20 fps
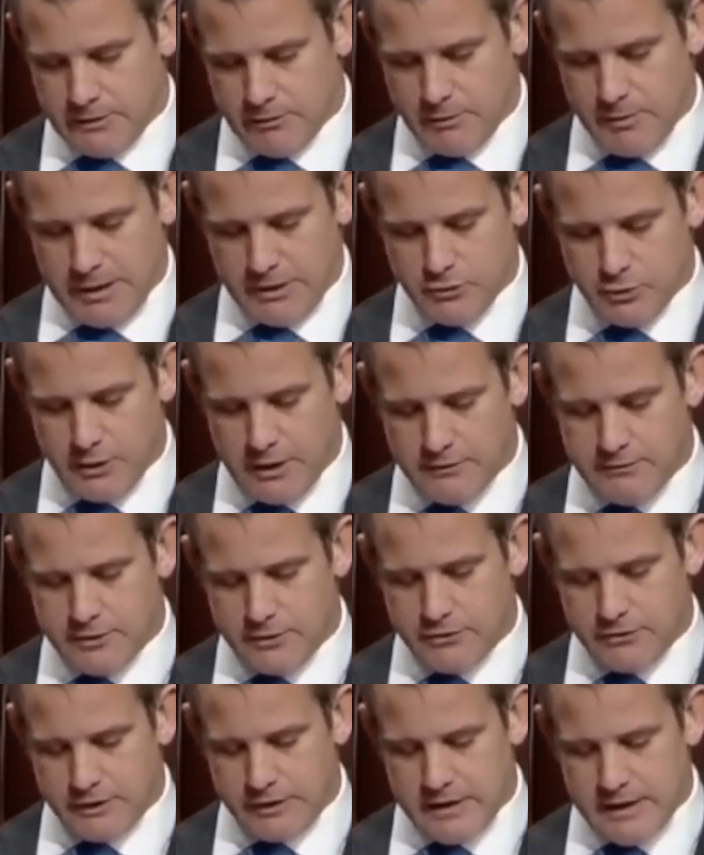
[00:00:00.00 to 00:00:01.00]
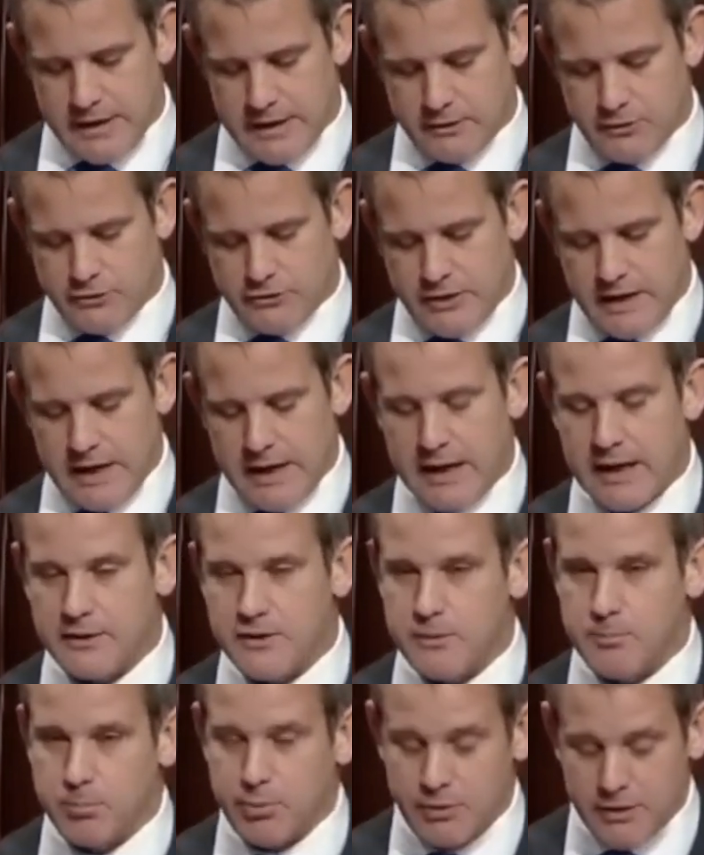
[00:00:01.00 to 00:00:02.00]
Over my 12 years in Congress, I
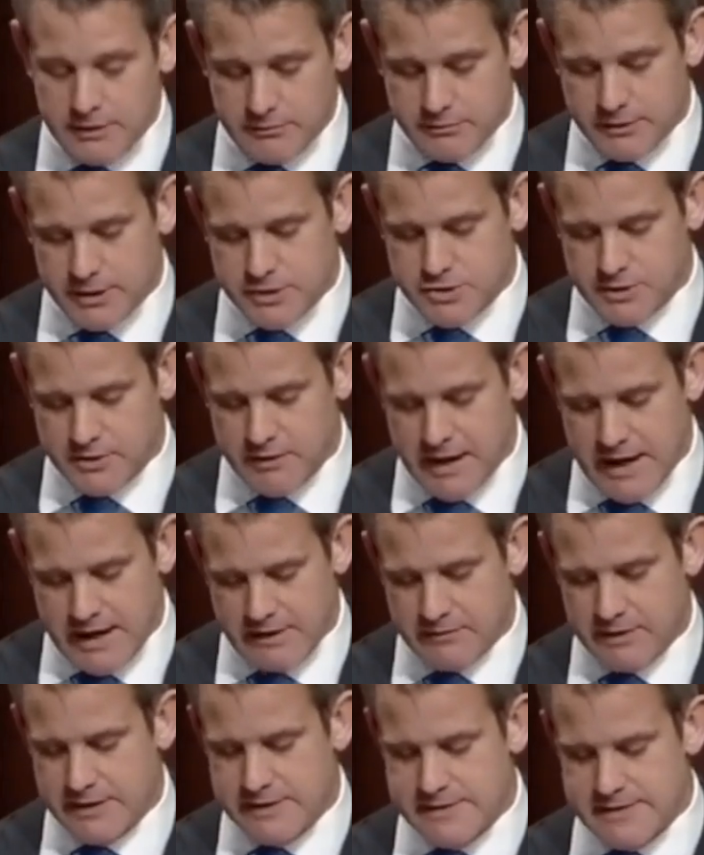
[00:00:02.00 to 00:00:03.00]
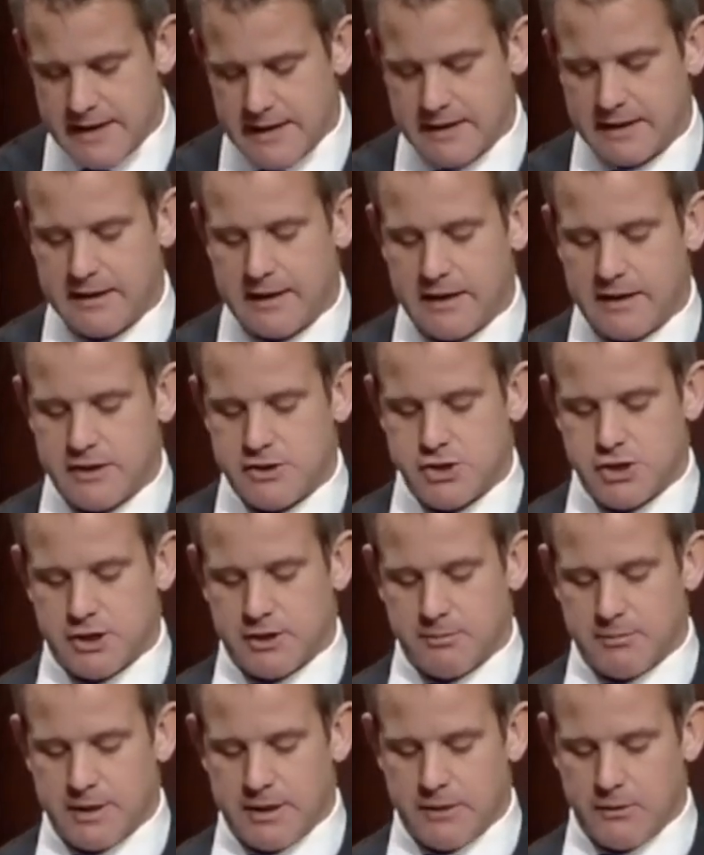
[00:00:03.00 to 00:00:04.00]
had the privilege of having dedicated
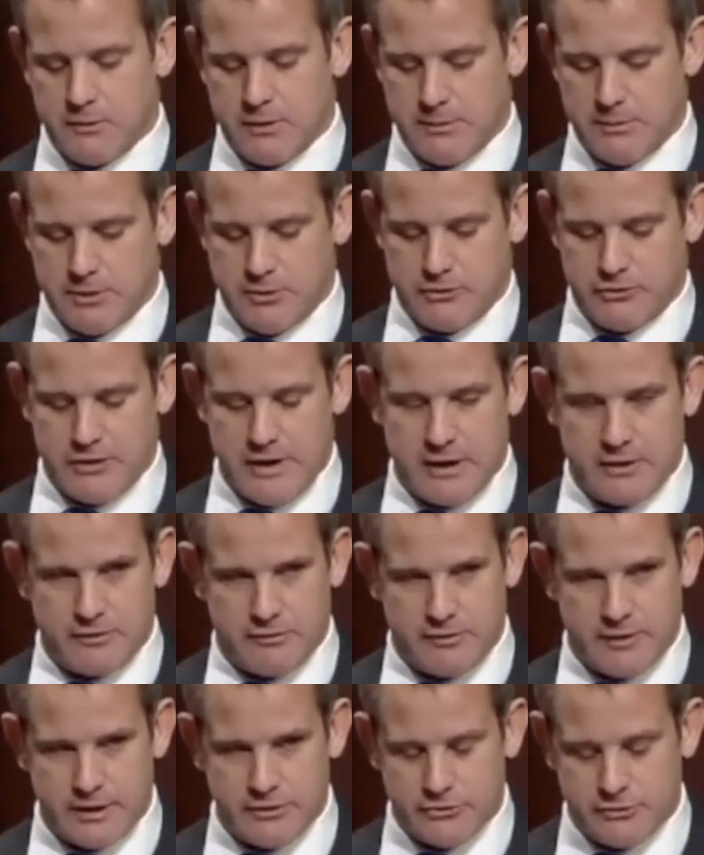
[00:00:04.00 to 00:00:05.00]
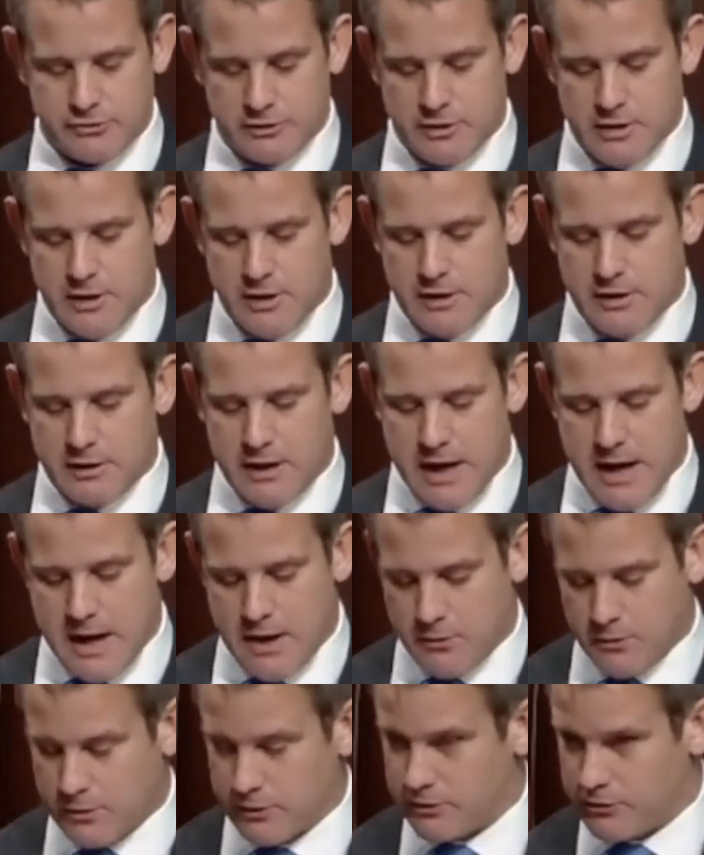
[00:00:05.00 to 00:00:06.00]
young men and women who sacrificed long
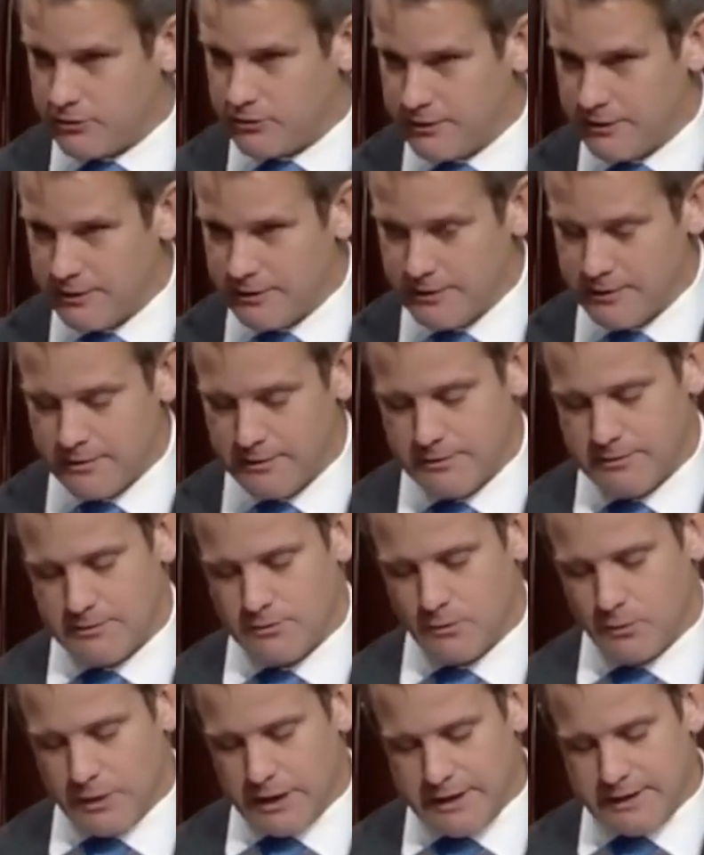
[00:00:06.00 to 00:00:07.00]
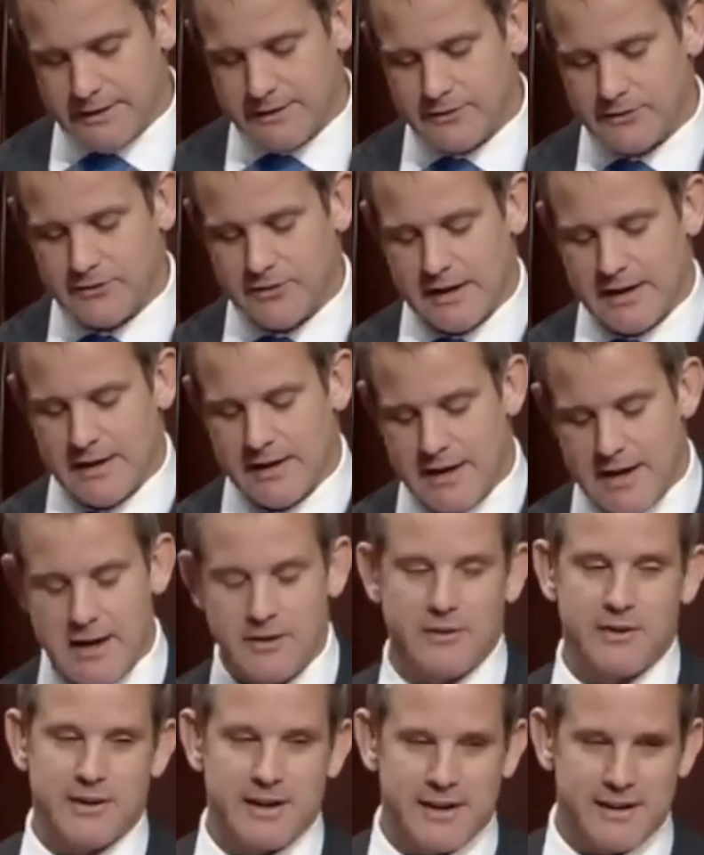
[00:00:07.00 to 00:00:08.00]
hours, weekends, and
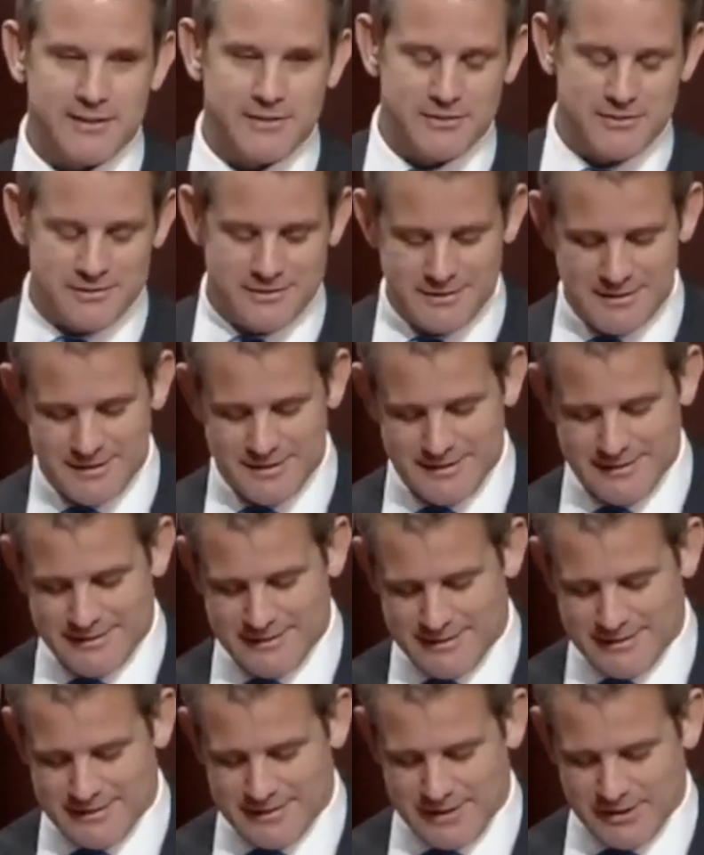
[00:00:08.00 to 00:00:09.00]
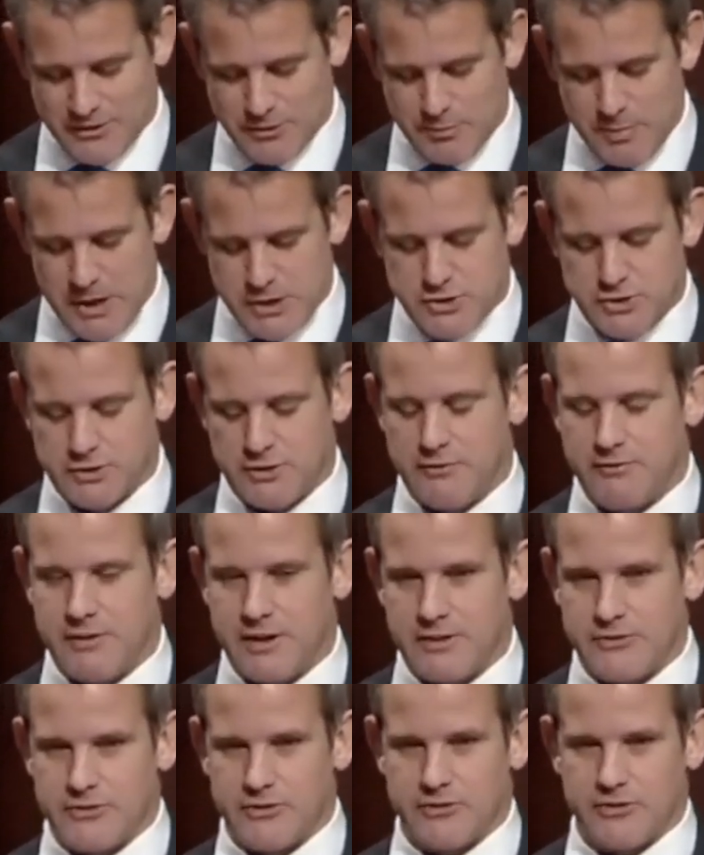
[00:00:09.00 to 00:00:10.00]
holidays, and special
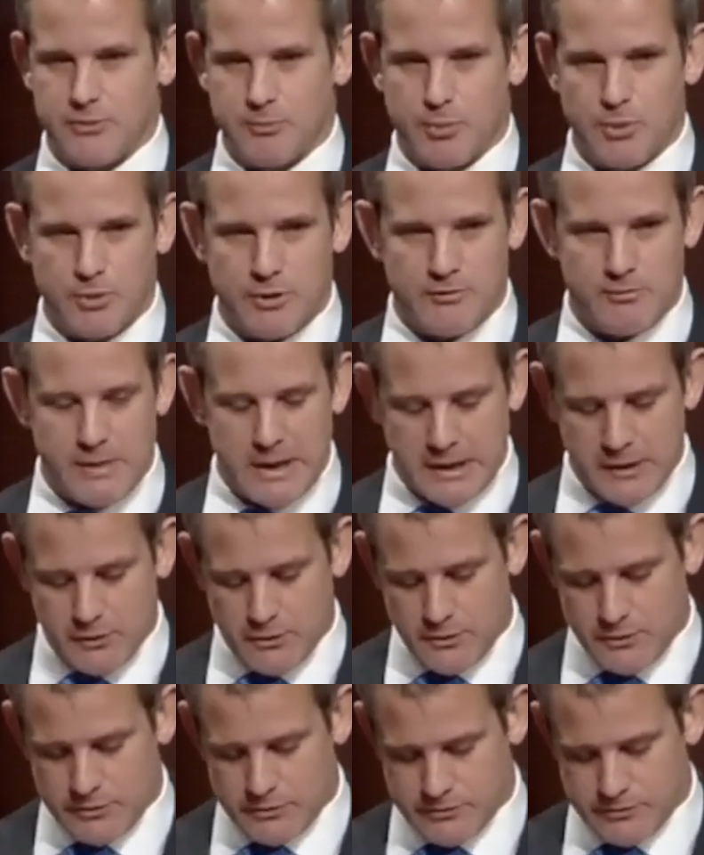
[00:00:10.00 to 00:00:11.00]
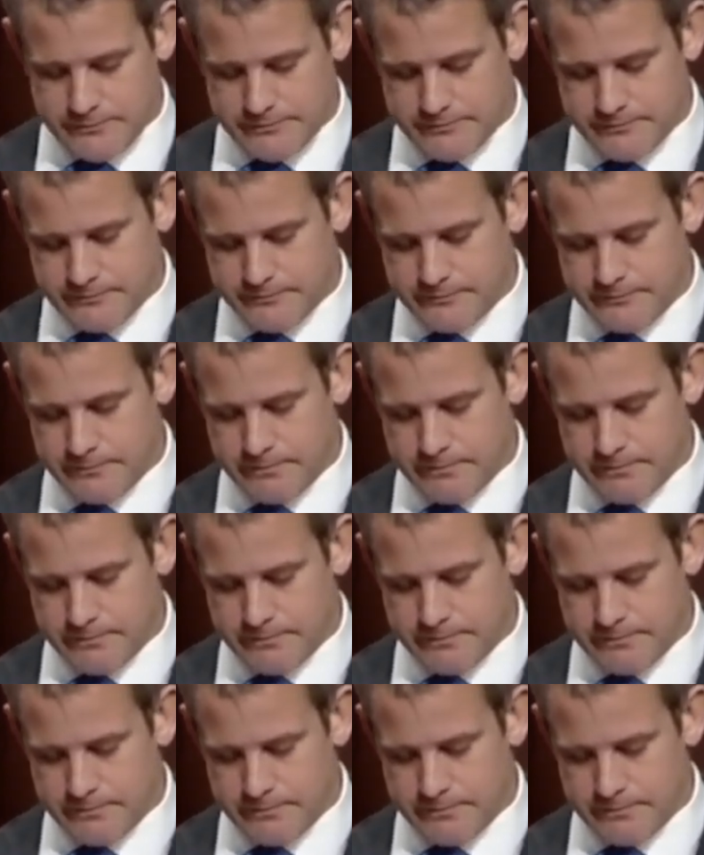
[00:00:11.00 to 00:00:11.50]
events in support of my goals.